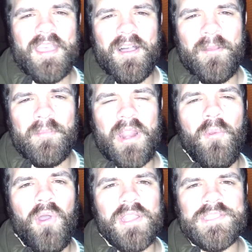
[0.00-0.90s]
Um, but I
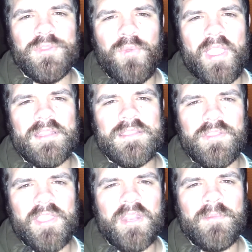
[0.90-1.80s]
wanted to wait until
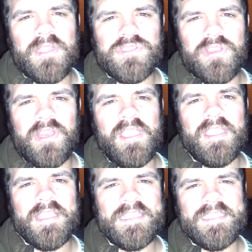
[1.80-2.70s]
the end of my journey
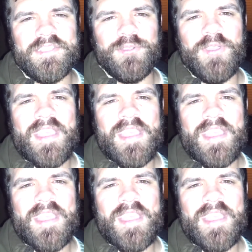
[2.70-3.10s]
to